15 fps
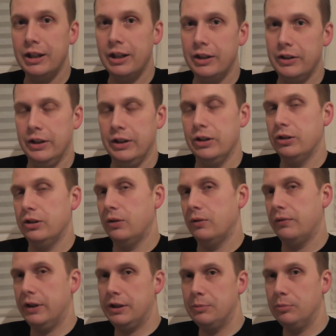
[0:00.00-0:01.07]
and then good
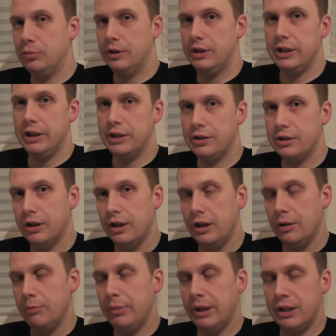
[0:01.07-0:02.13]
old-fashioned British
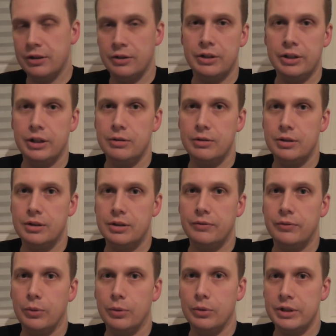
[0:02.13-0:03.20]
beans on toast
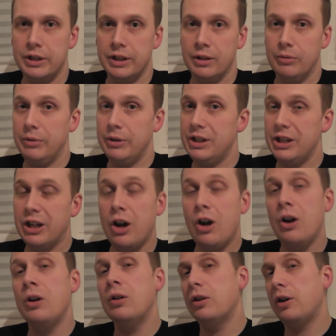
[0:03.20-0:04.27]
for dinner, which you
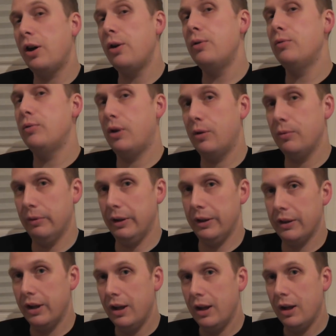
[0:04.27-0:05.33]
can't go wrong
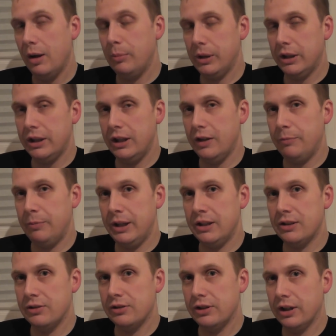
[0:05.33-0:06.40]
with. I bloody love
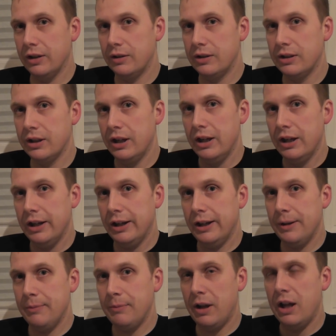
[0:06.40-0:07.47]
beans on toast,
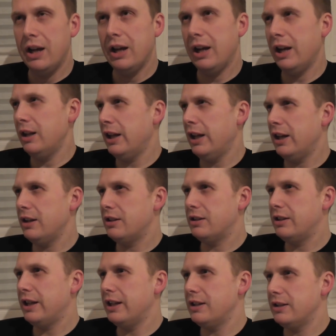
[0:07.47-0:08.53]
and
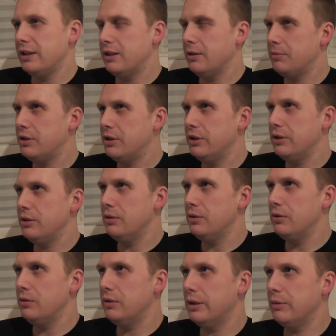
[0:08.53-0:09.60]
that takes it up
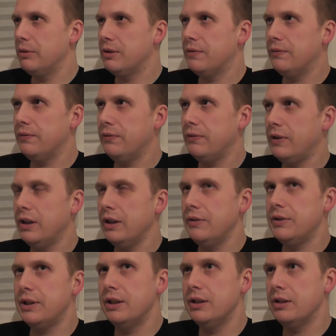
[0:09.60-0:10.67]
to, it was
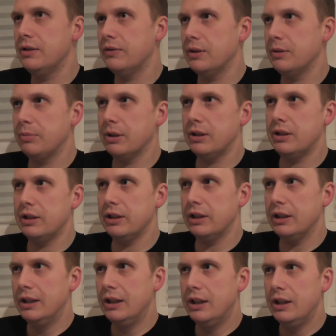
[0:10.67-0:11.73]
5 sins for the
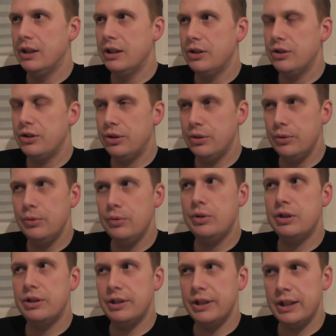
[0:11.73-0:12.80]
butter, 2
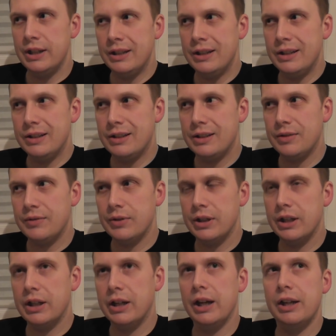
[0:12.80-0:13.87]
sins for
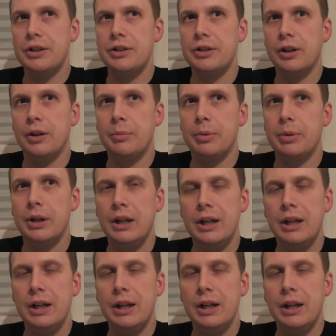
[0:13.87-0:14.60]
the ketchup,